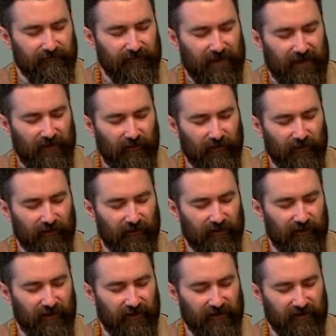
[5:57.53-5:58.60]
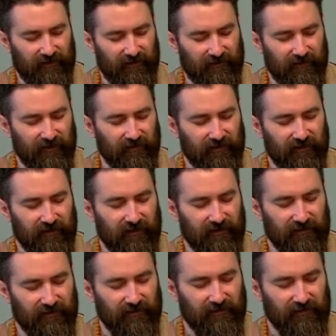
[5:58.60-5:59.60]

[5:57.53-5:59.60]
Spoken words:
power and beauty,